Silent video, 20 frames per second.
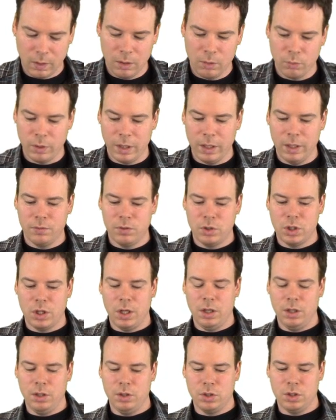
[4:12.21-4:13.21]
rate of
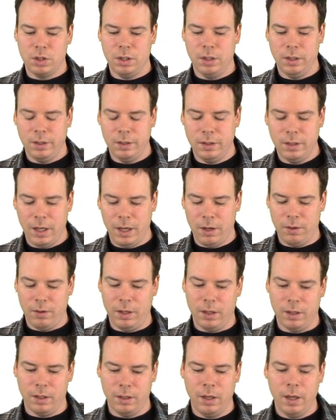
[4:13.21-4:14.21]
change in the
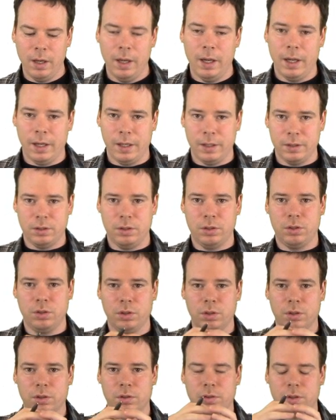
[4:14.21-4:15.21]
area. As the
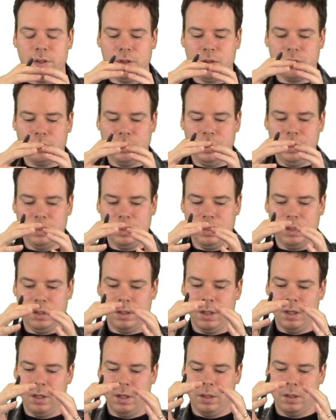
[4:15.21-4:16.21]
circle's increasing,
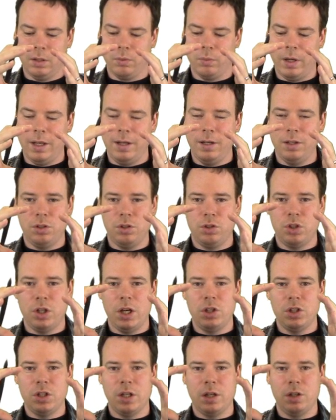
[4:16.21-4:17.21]
the radius is
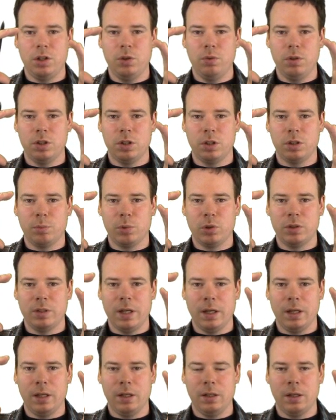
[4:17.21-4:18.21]
changing at 2 inches per
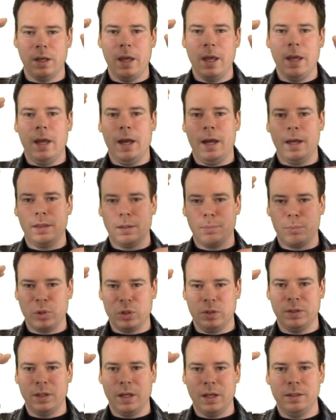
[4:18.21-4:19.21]
second. At the
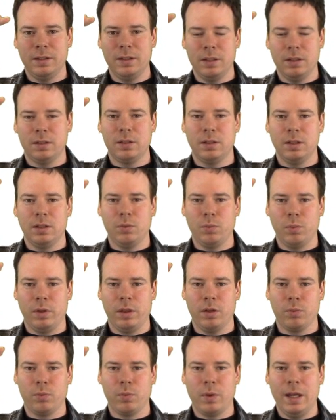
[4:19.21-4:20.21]
precise instant when
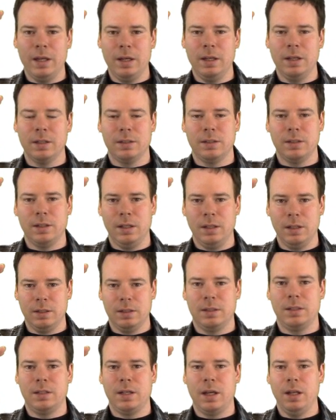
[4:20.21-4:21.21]
the radius
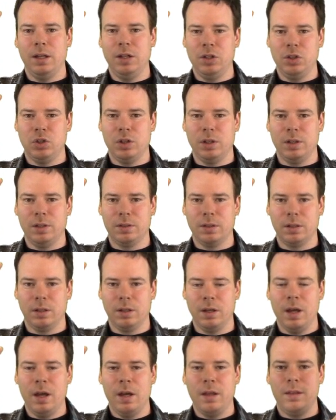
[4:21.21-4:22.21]
is 10 inches,
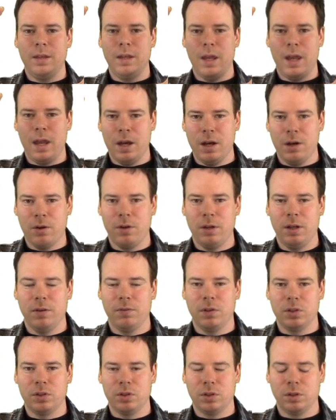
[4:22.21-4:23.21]
the area
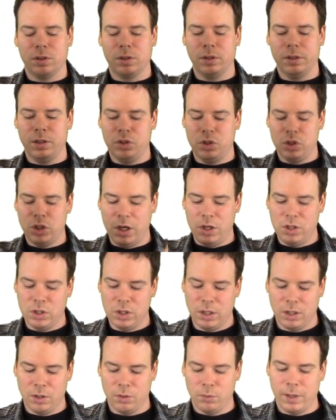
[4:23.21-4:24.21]
of the circle is
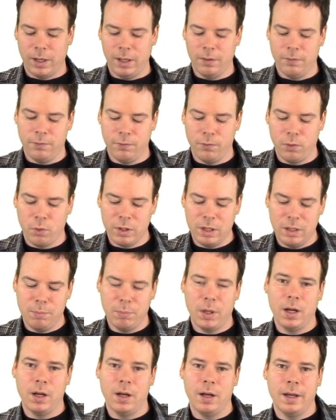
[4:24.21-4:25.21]
changing at a rate of 40
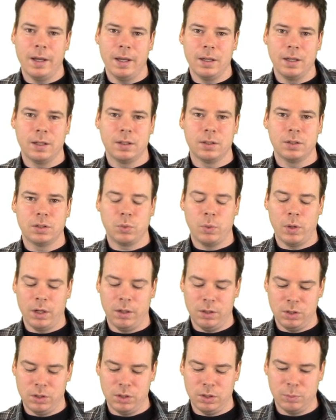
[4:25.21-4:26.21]
pi square
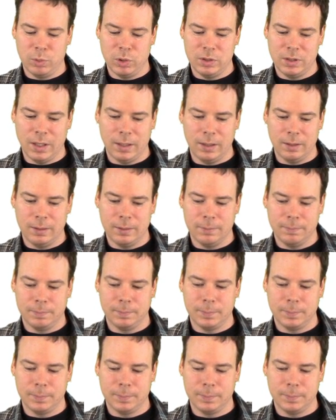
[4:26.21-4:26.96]
inches per second.